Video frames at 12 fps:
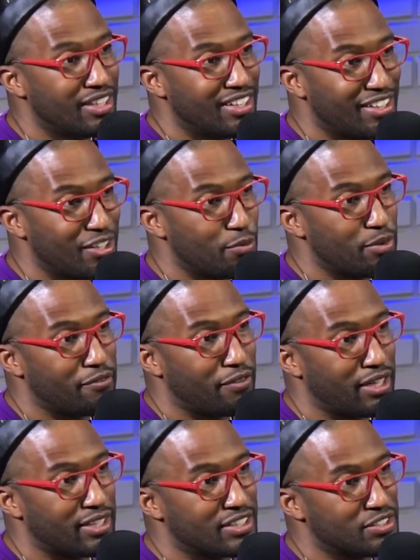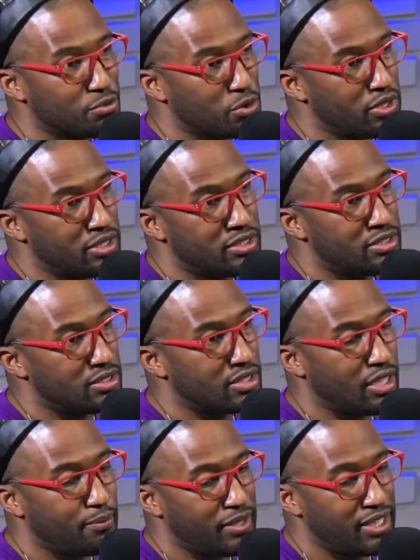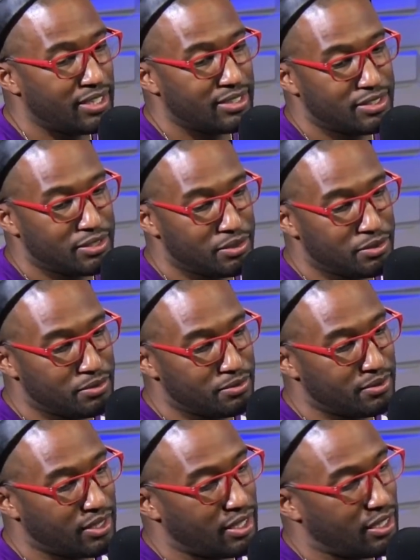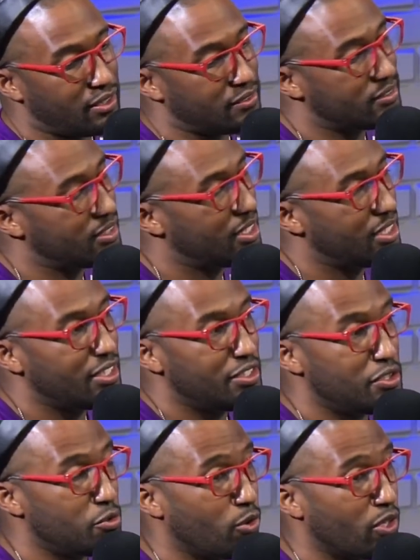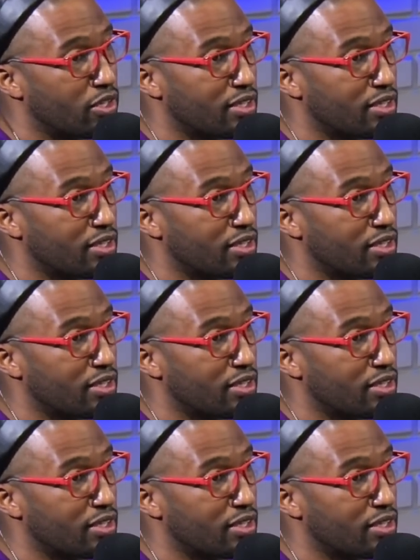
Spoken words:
he'll be fighting, because Rory's coming in to, you know, do work.